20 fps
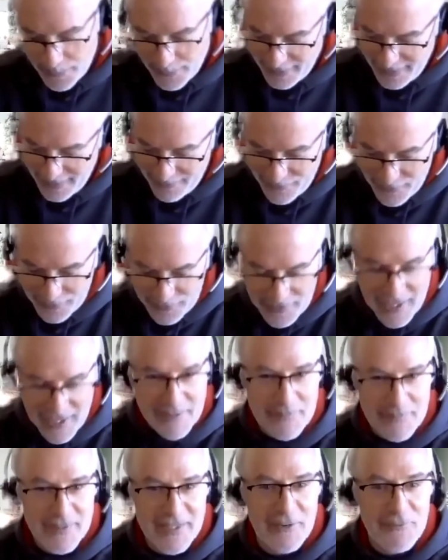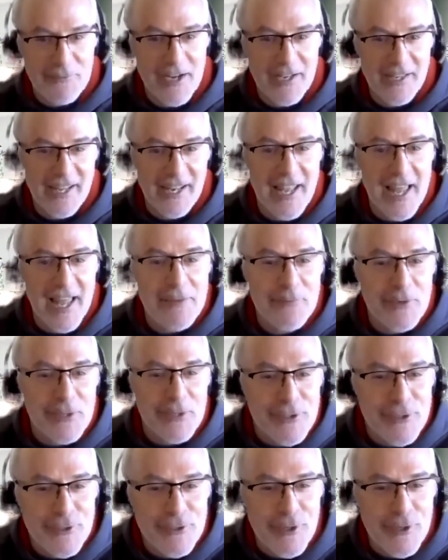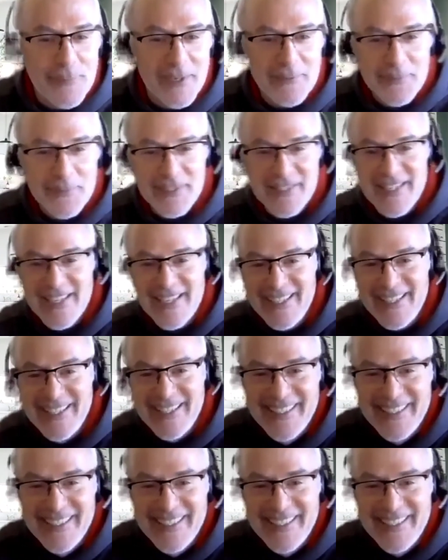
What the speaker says: but the first time directly live on YouTube, I would say.